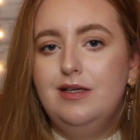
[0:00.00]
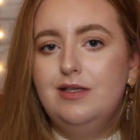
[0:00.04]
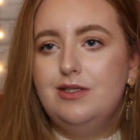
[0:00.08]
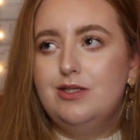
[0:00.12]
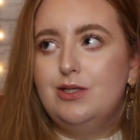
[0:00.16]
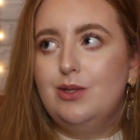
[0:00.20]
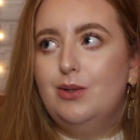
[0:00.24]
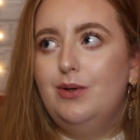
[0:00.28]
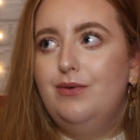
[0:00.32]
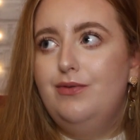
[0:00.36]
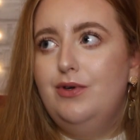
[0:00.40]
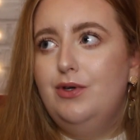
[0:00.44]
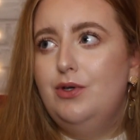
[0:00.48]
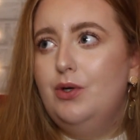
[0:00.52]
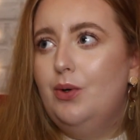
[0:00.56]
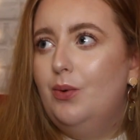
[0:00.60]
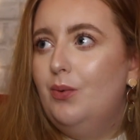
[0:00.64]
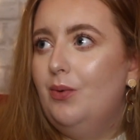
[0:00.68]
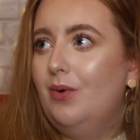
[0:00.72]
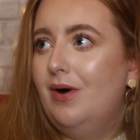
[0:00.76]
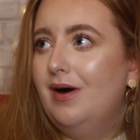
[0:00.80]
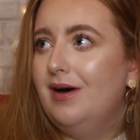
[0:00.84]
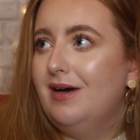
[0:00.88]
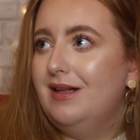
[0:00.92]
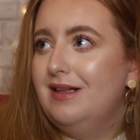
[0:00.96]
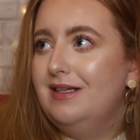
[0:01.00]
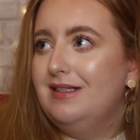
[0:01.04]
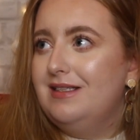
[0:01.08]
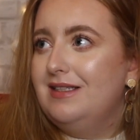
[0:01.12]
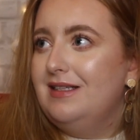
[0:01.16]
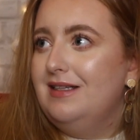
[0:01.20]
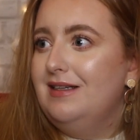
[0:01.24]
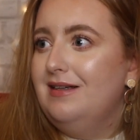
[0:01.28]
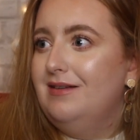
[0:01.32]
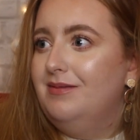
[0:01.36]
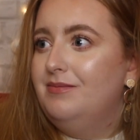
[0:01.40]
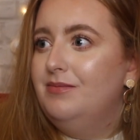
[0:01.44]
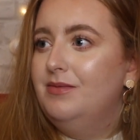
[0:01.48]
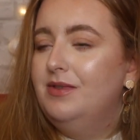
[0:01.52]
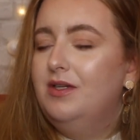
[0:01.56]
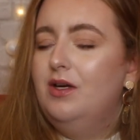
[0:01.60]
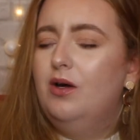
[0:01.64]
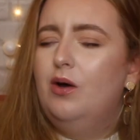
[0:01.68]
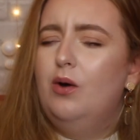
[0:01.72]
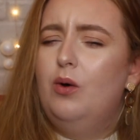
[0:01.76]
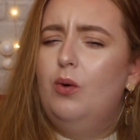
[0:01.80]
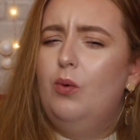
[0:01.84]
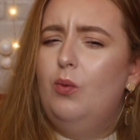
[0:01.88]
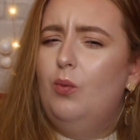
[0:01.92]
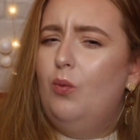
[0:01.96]
So if you don't want glitter,
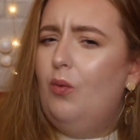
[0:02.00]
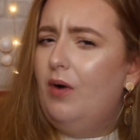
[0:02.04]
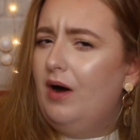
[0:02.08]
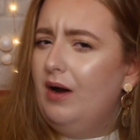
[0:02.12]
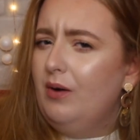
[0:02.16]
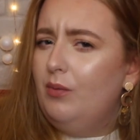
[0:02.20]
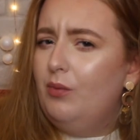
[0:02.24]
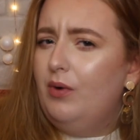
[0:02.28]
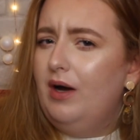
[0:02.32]
one,